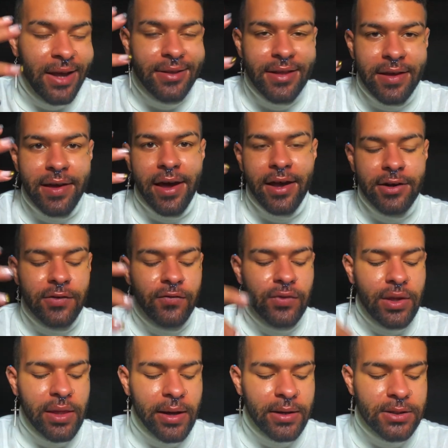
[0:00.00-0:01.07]
they kind of
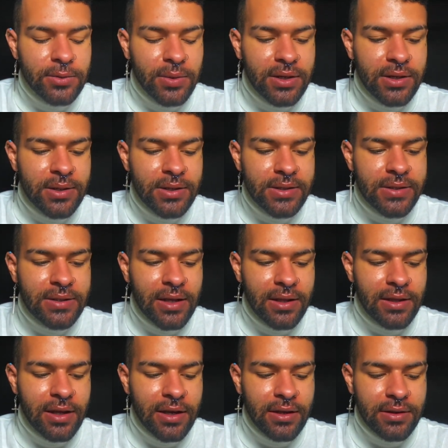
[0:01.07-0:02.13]
realized what it is that
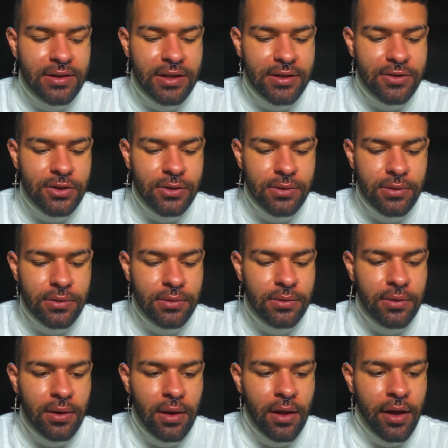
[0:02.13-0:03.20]
they need
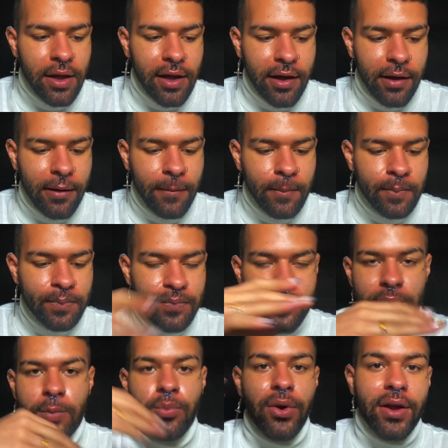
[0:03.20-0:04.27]
to um,
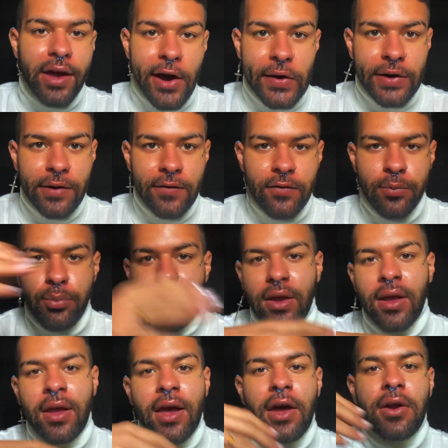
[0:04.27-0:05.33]
break out of,
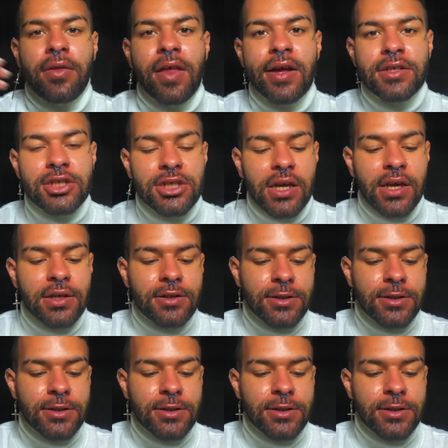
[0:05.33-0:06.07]
breaking out of that chain.